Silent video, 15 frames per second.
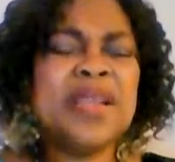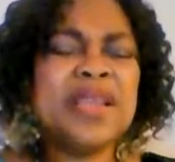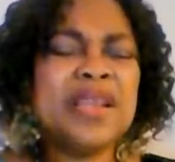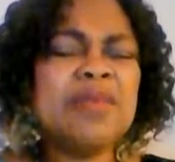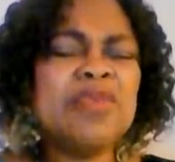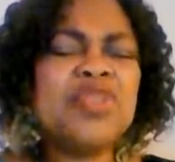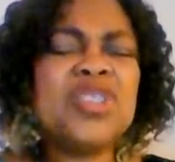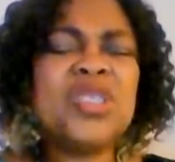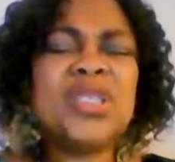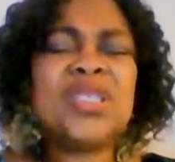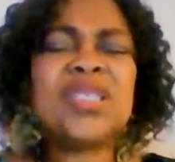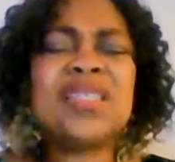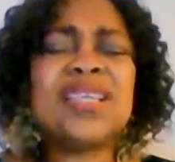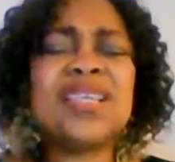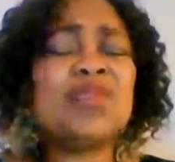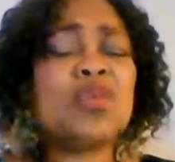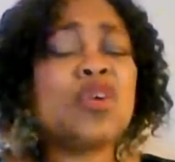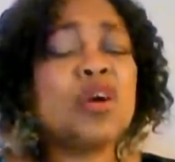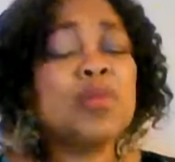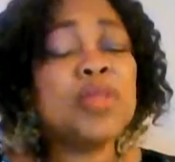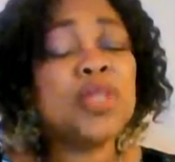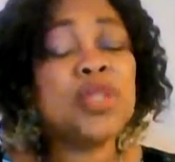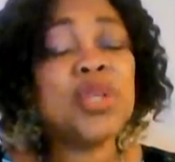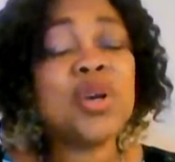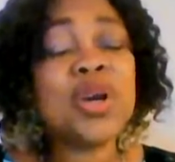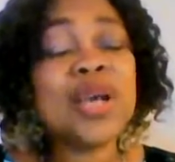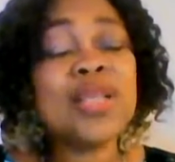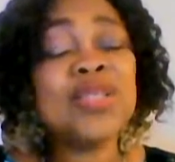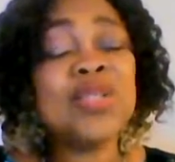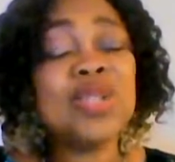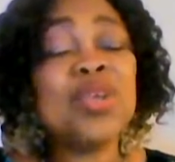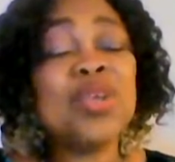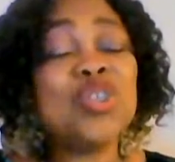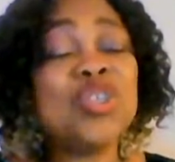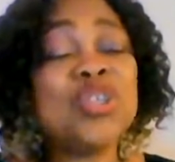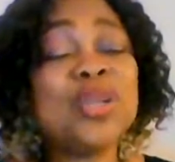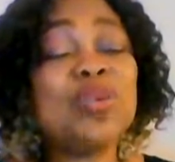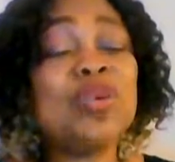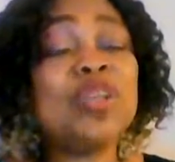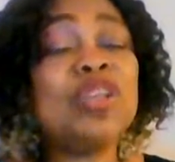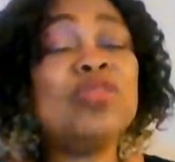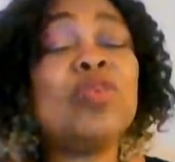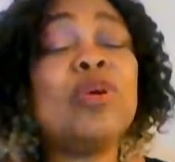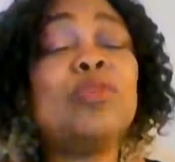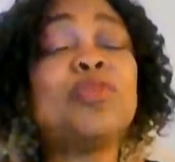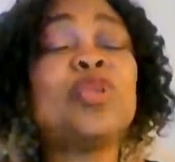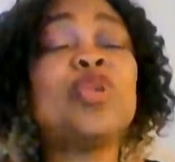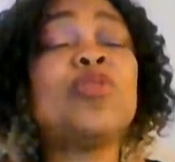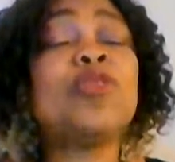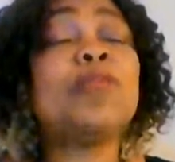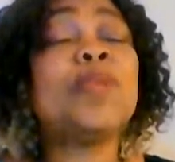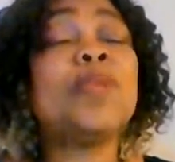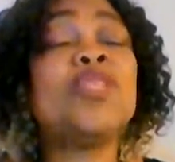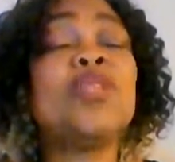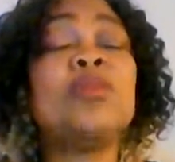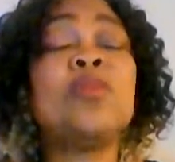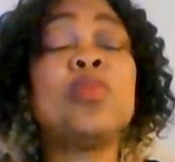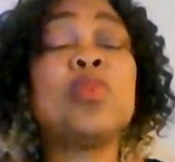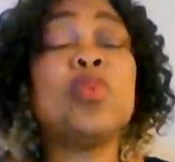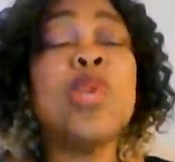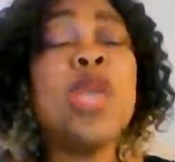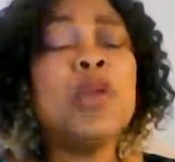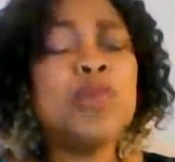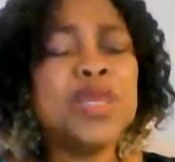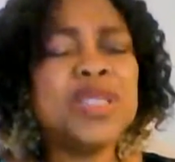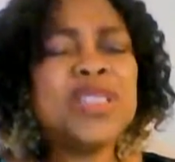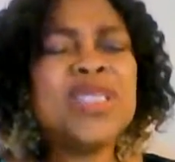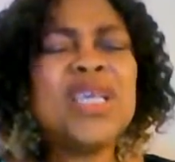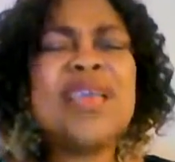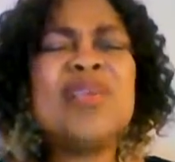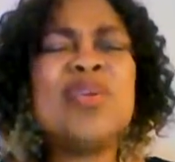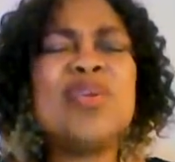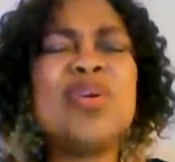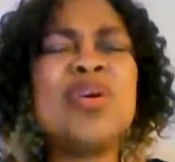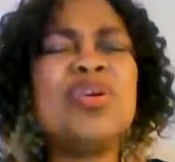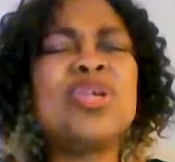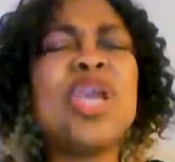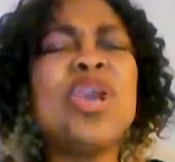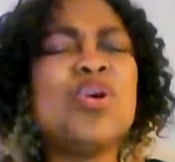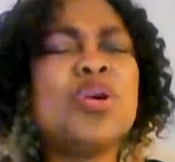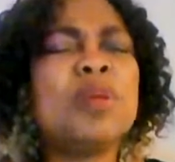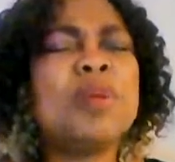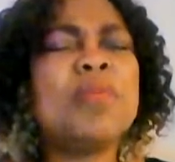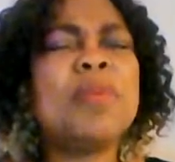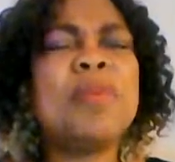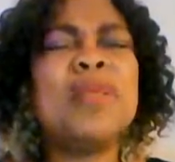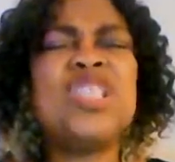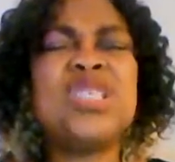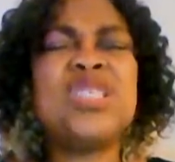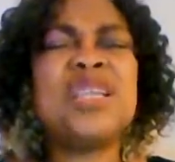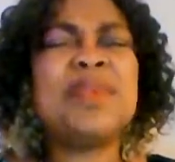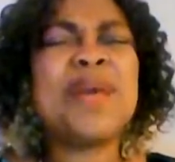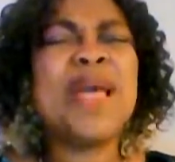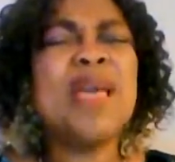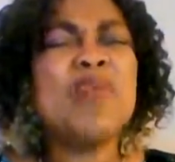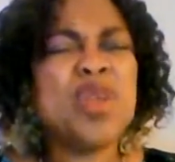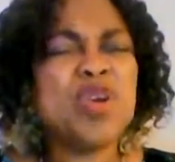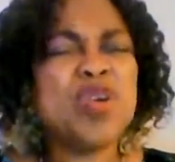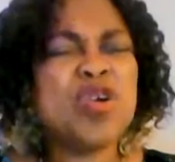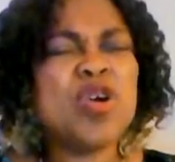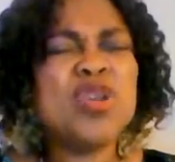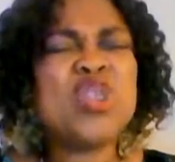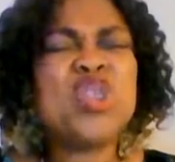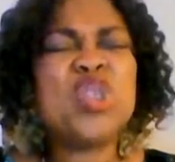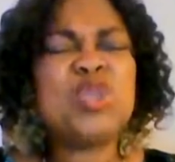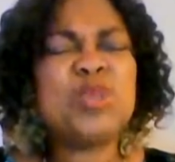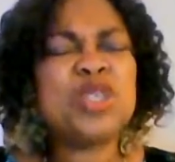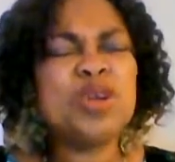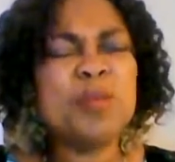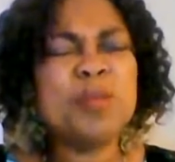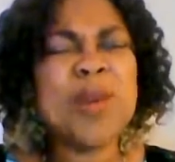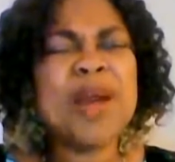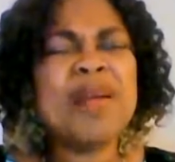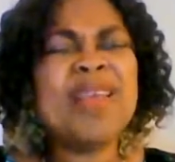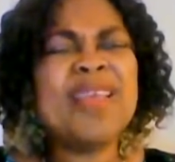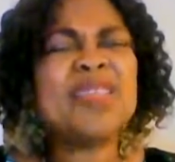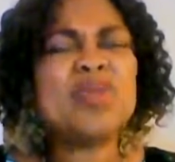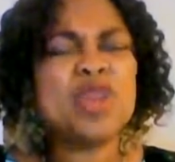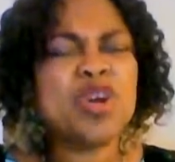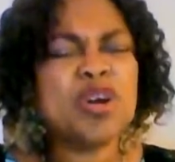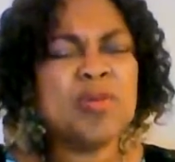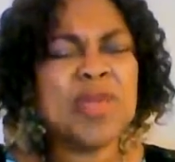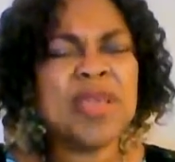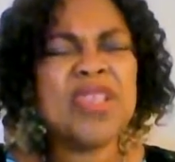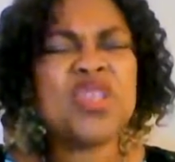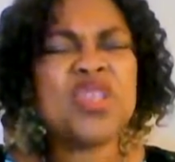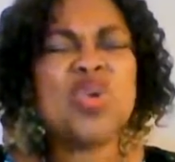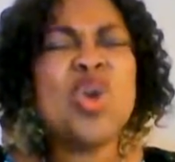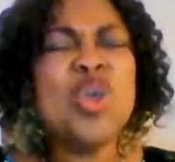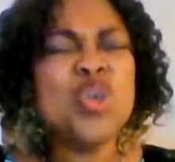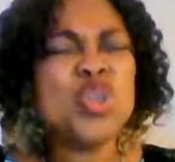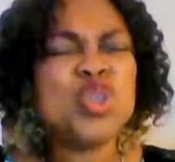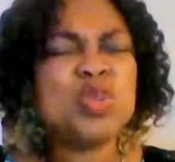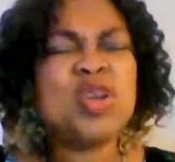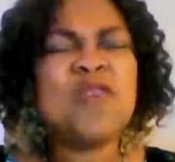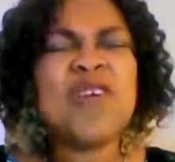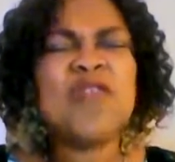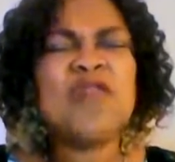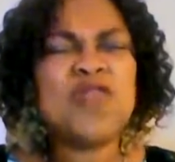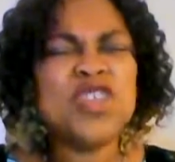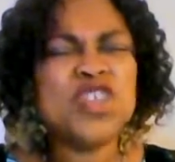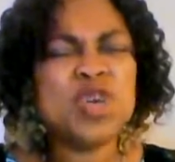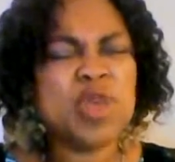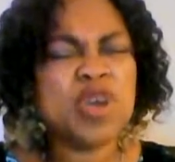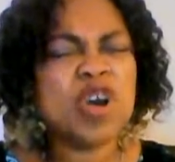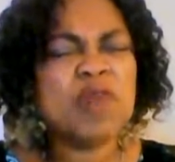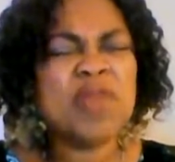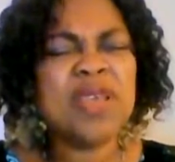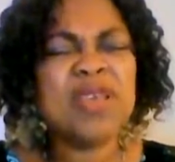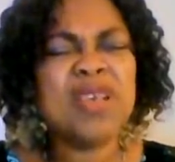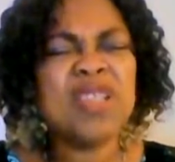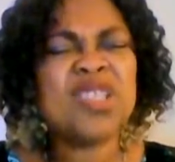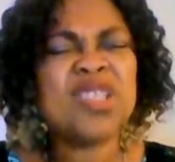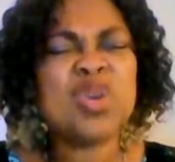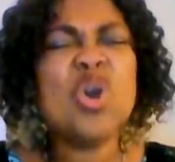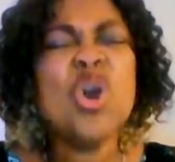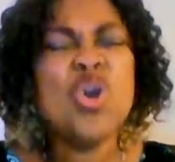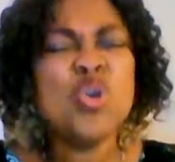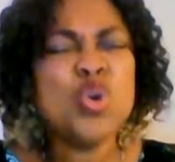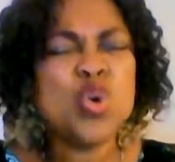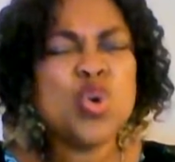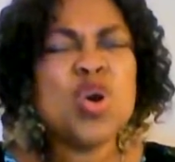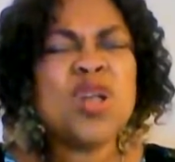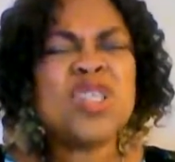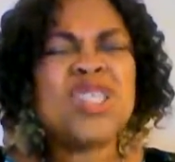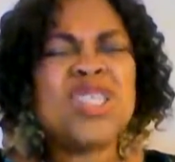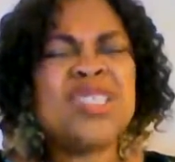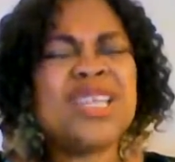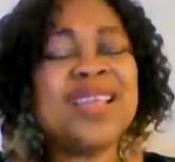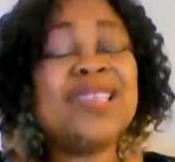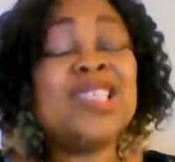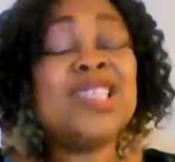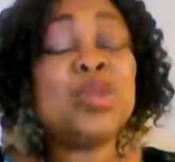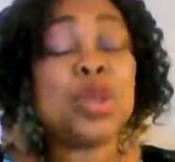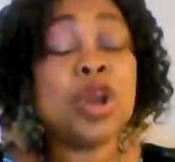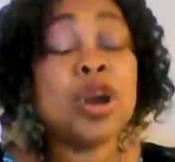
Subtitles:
name of Jesus Christ, as we commit unto your hands today, your children looking up to you for the blessing of the womb. We thank you, God. We curse you, spirit of barrenness. We come against you. You, spirit of affliction. We come against you. You curse challenges. We